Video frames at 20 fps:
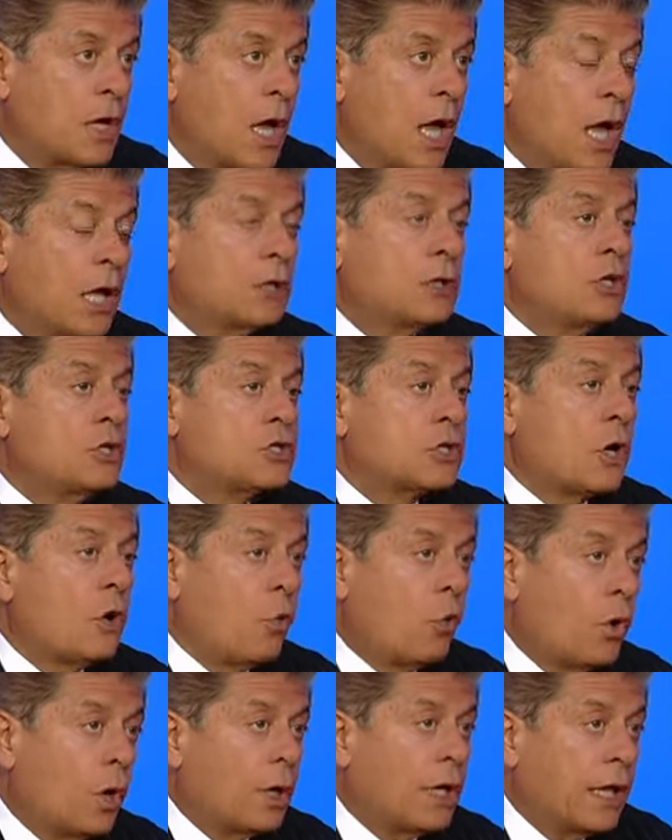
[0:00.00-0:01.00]
yeah. at least
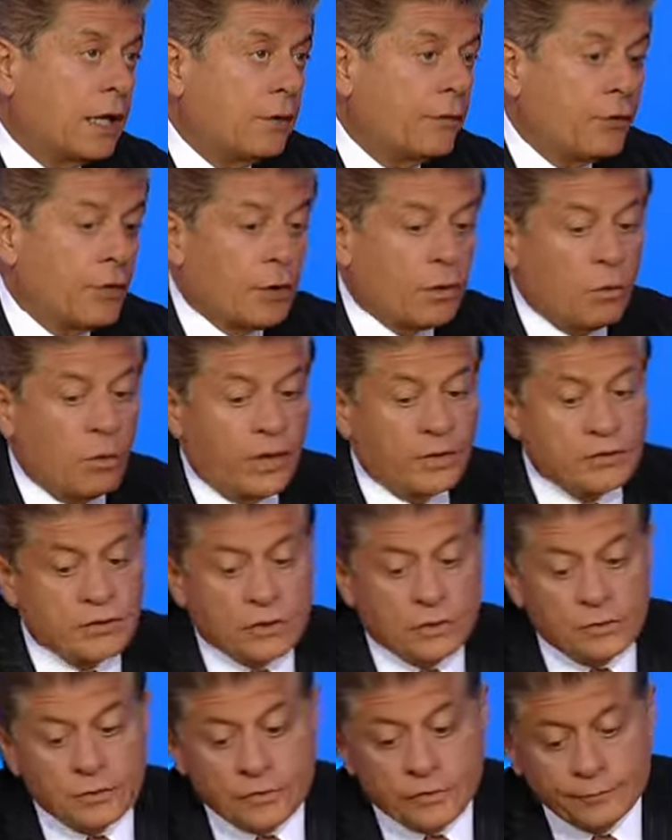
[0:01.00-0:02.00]
coordinated their
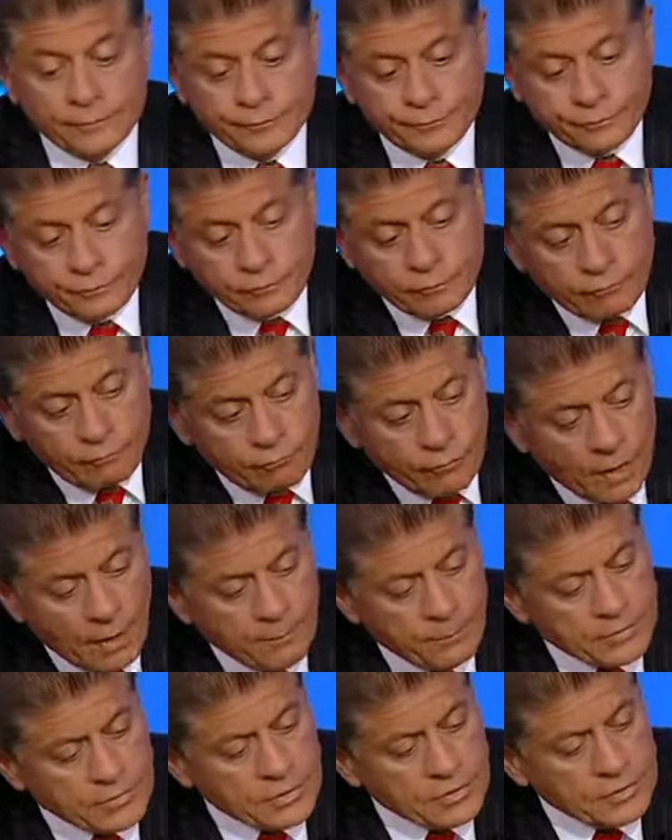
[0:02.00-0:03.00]
questions.
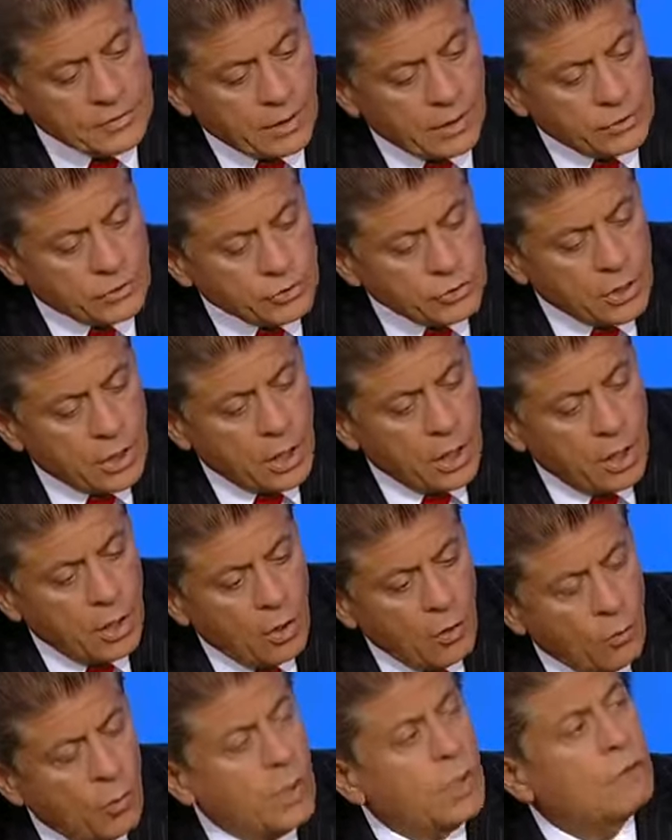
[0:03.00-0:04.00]
Mrs. Lynch,
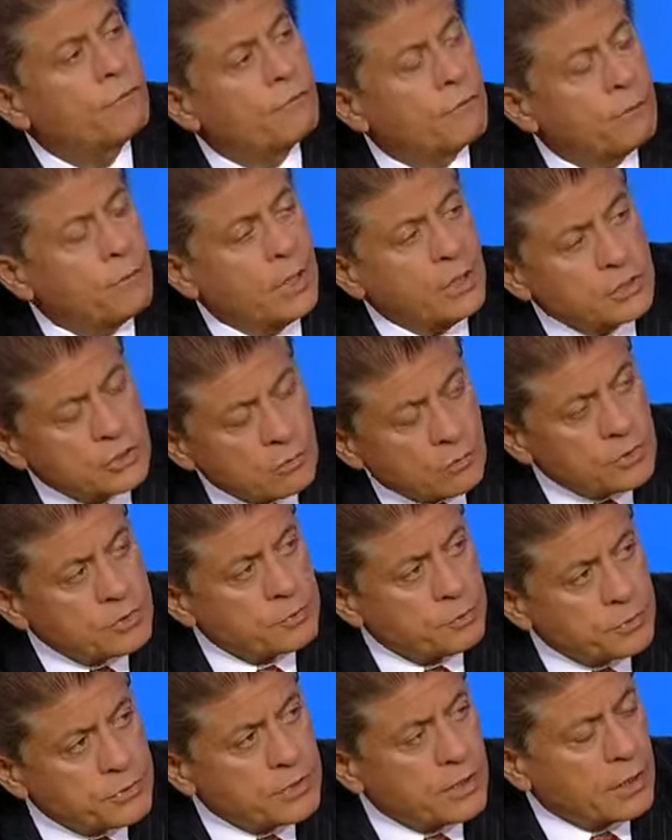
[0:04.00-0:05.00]
what information was
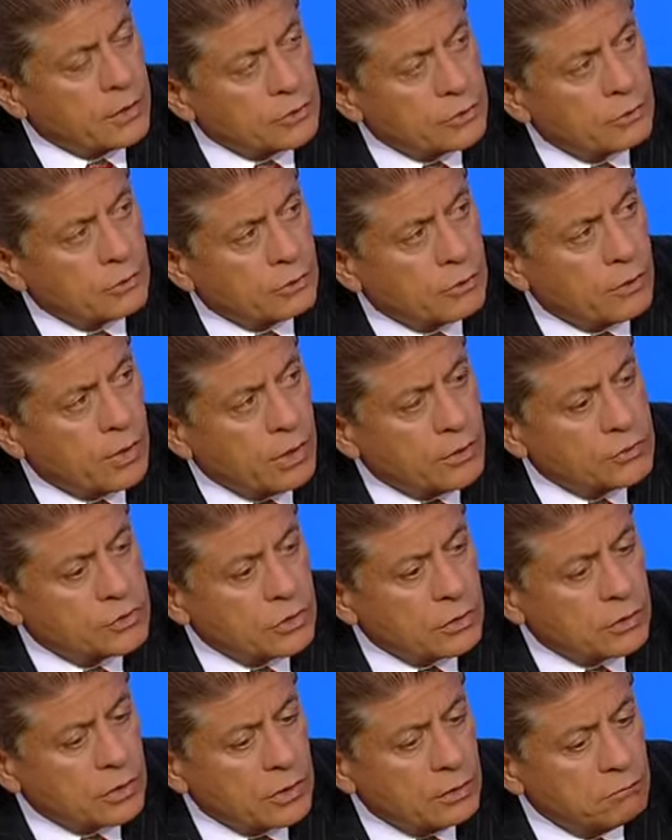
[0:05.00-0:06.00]
presented to a grand
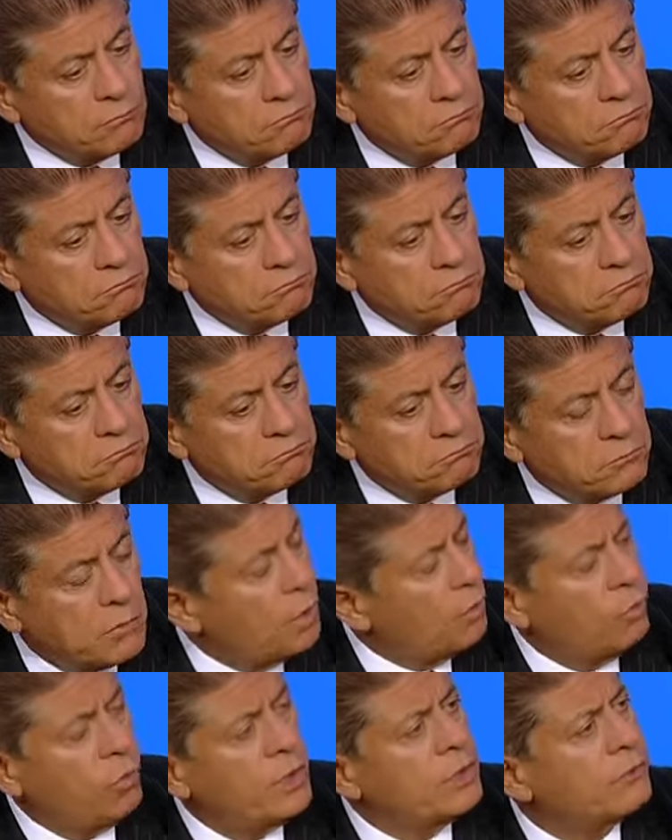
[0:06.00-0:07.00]
jury?
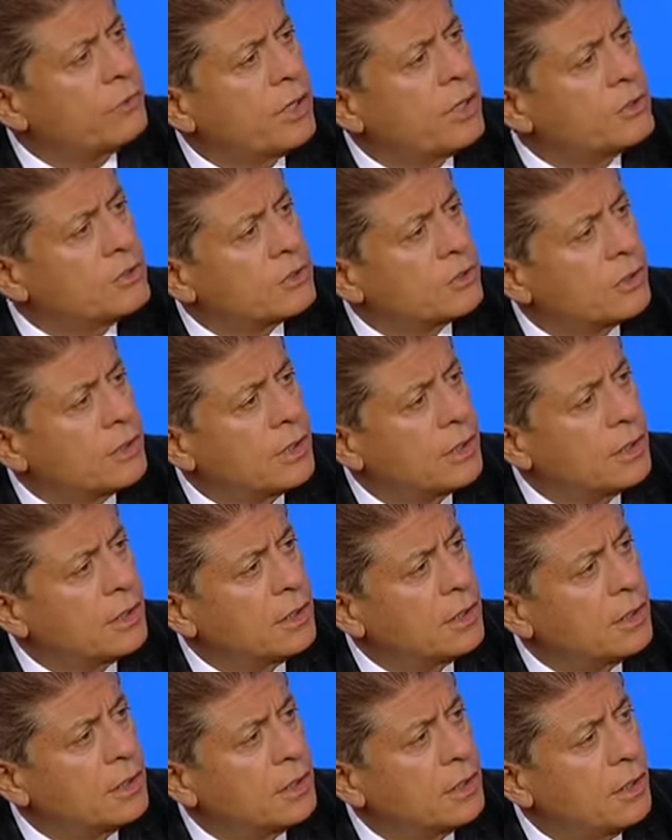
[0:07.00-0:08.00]
What grand jury?
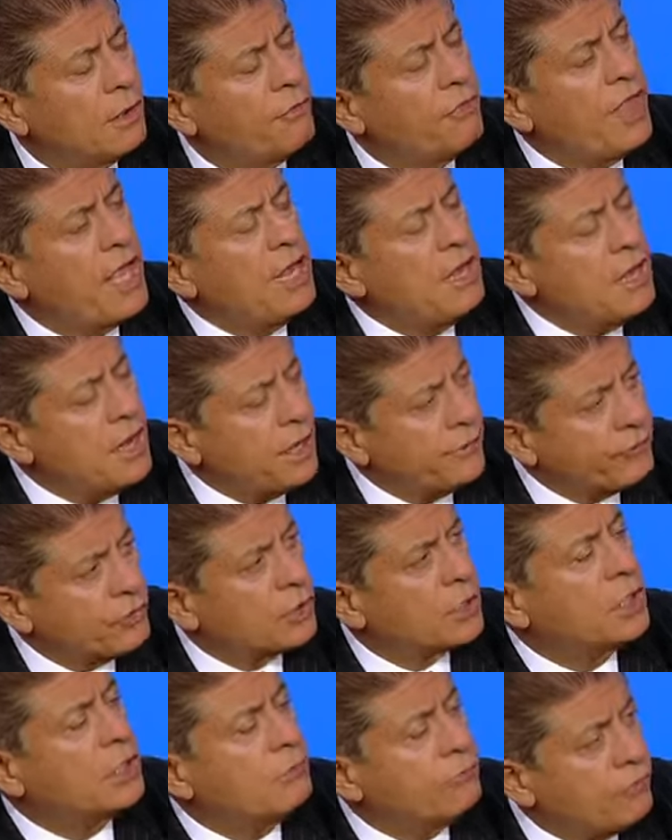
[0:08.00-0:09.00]
They never
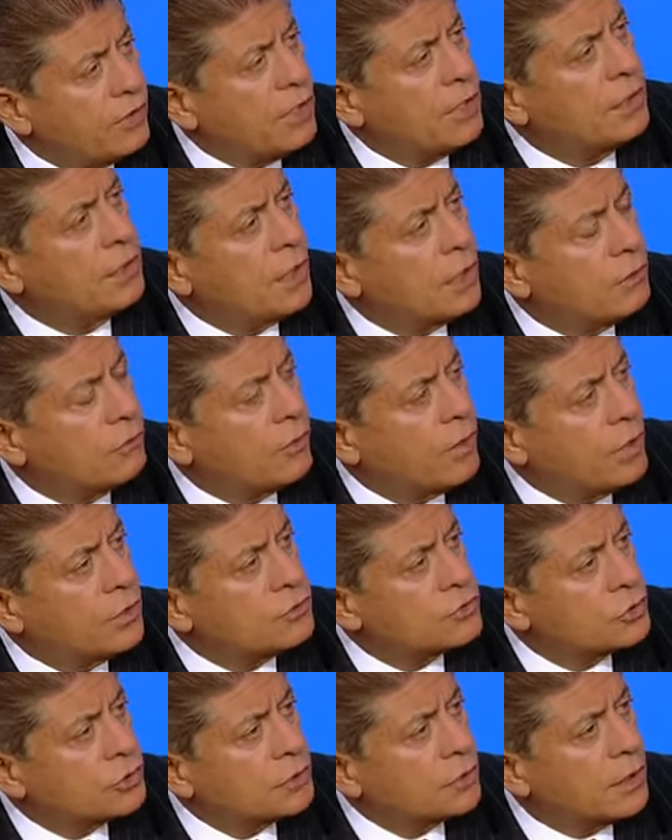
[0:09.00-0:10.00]
convened a
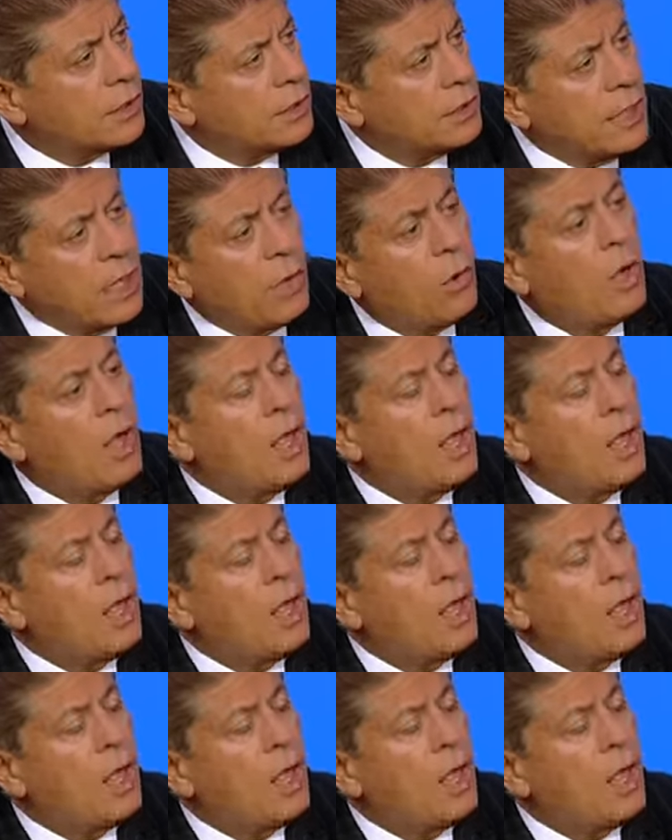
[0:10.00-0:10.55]
grand jury. Now,